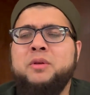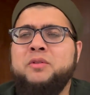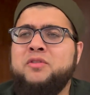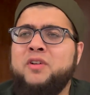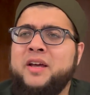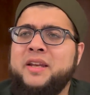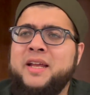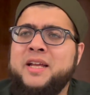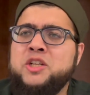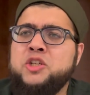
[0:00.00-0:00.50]

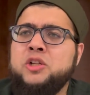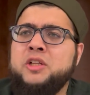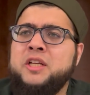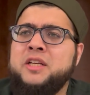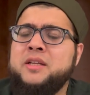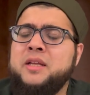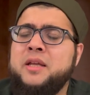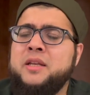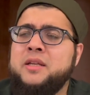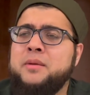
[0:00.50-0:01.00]

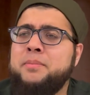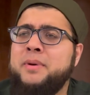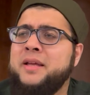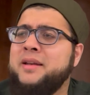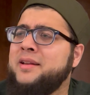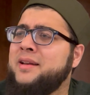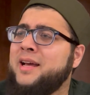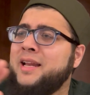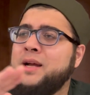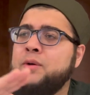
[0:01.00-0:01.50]
financially
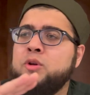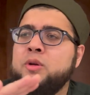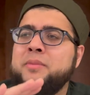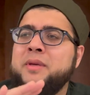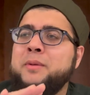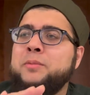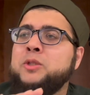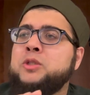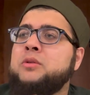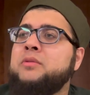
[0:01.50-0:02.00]
independent and I want to be
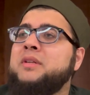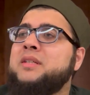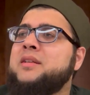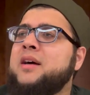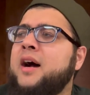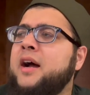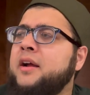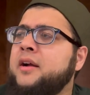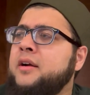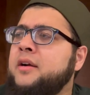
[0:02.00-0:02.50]
able to
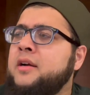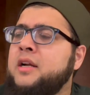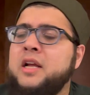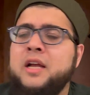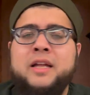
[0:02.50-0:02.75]
retire.